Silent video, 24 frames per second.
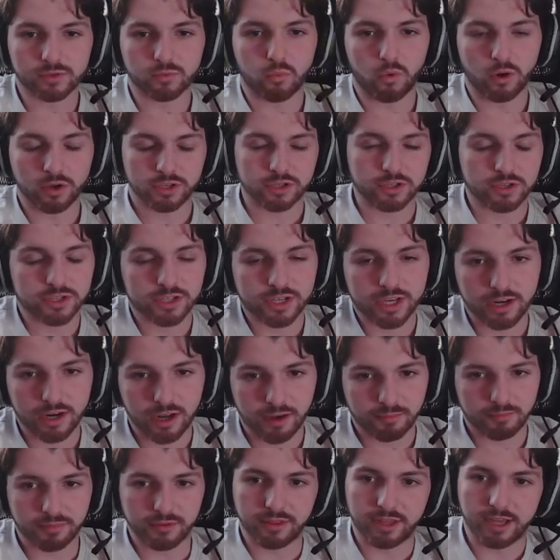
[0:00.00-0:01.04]
once you set
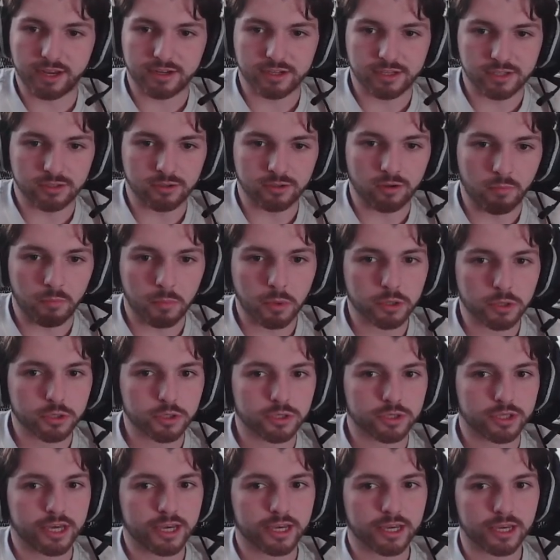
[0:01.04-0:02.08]
up, there's not much
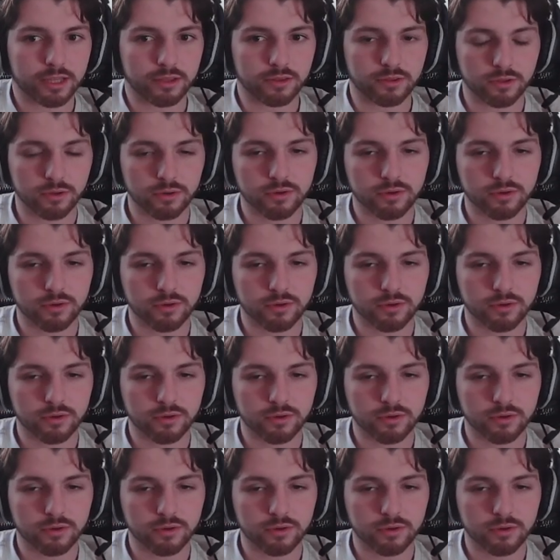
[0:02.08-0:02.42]
they can do.